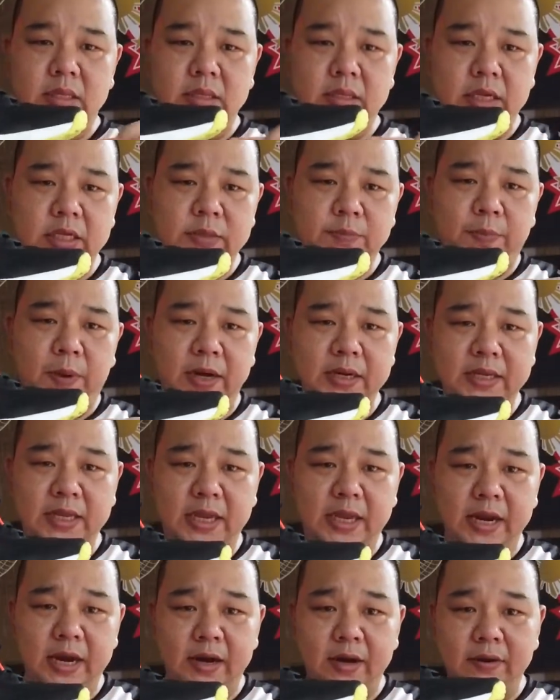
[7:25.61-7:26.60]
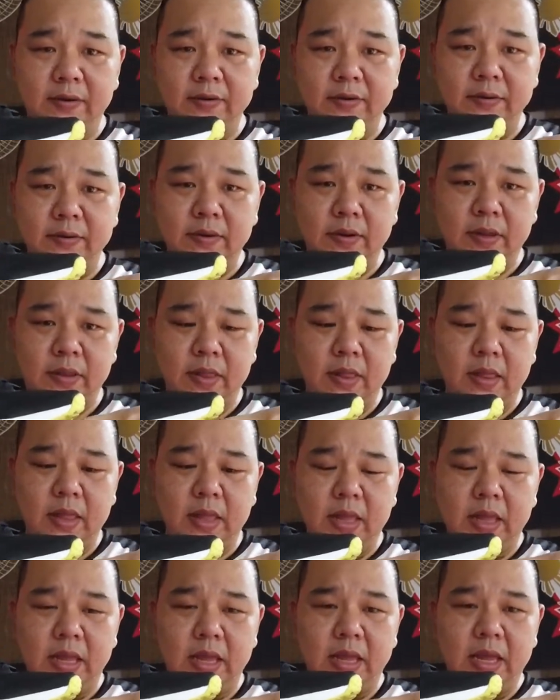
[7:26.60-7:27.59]
This part here.
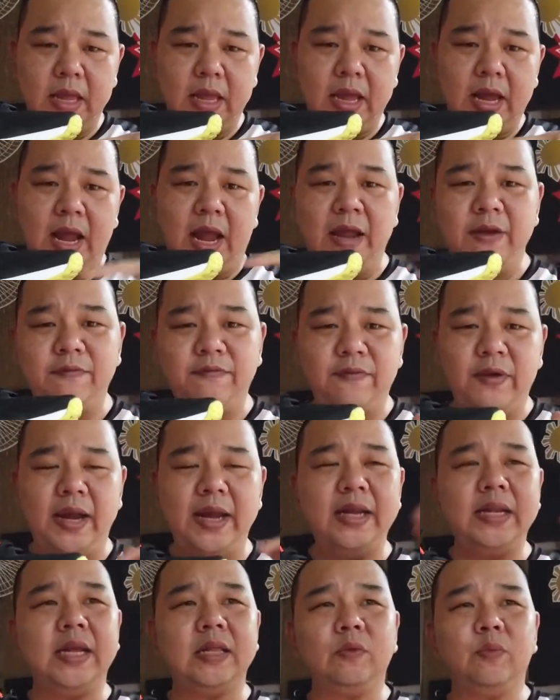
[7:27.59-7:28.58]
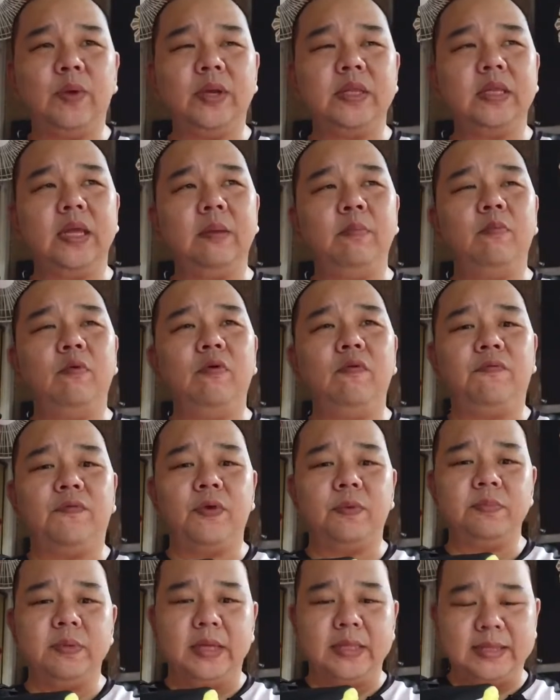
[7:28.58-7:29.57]
I find that when they move
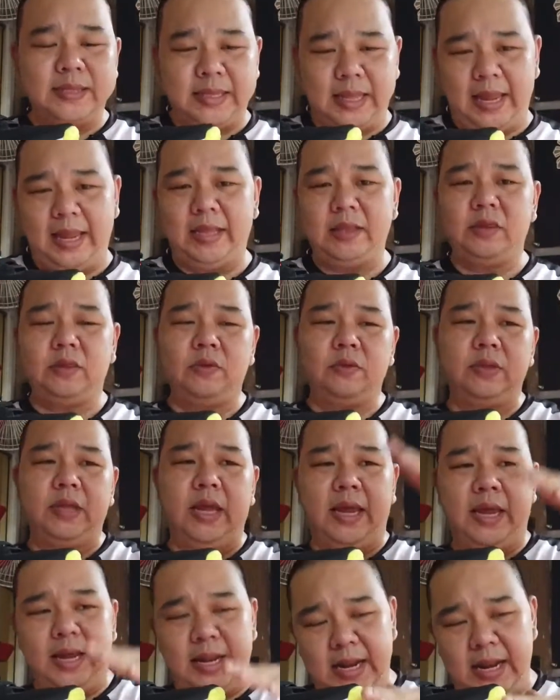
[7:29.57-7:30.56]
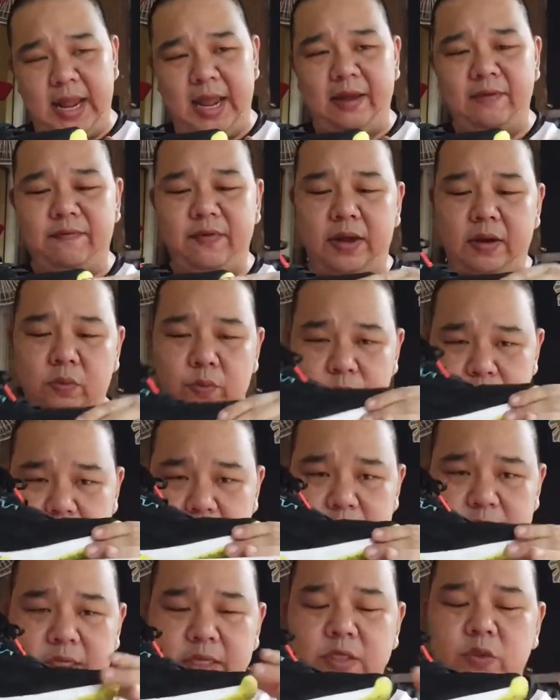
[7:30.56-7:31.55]
from the 10 to the 11, which
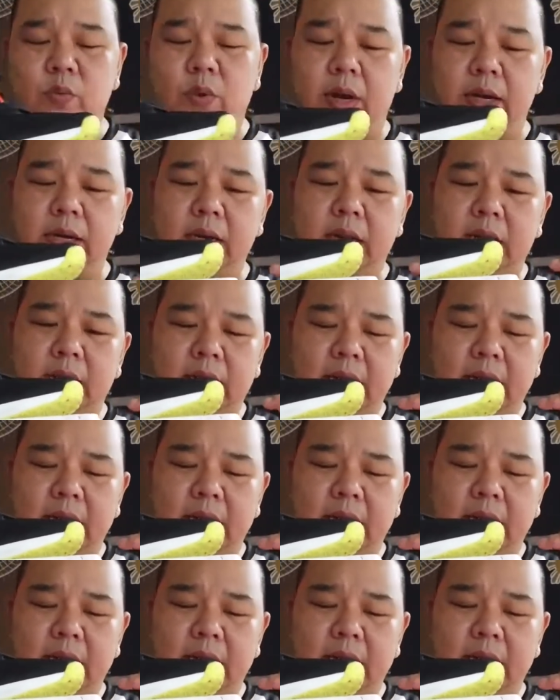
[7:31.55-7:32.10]
is this one,